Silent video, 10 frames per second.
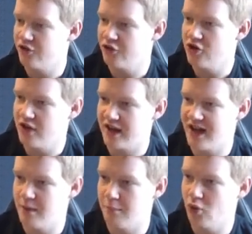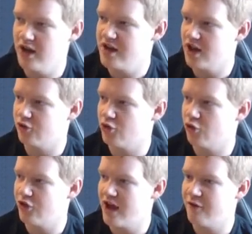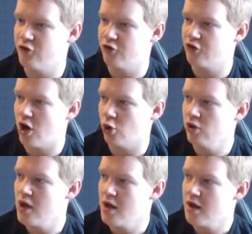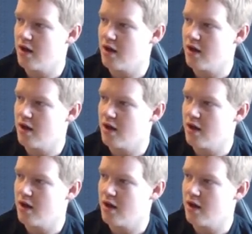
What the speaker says: They certainly can. Paulinho scores their first goal,